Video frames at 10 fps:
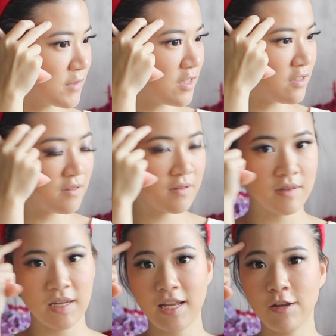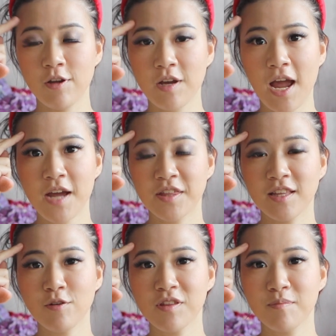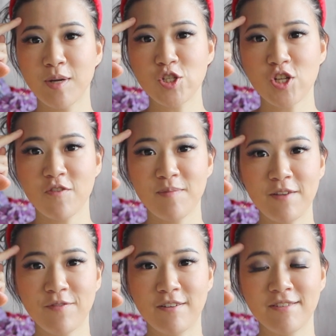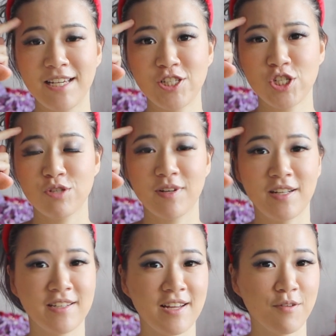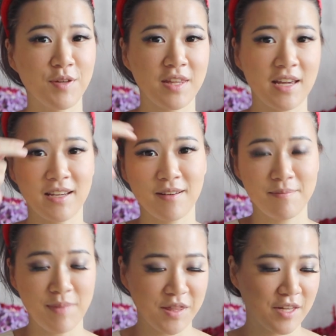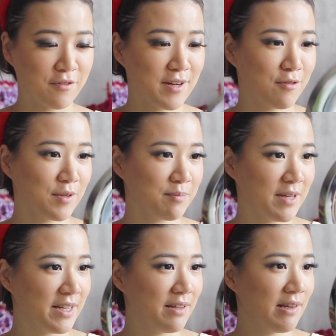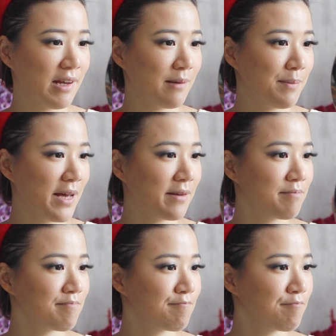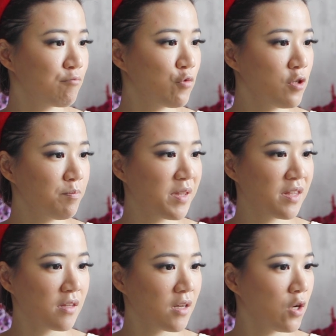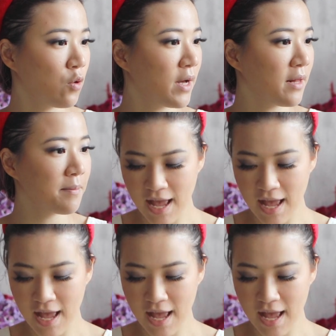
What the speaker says: Oh, and I accidentally smudged off my foundation when I was like messing around with my hairband. Oops. Oh well.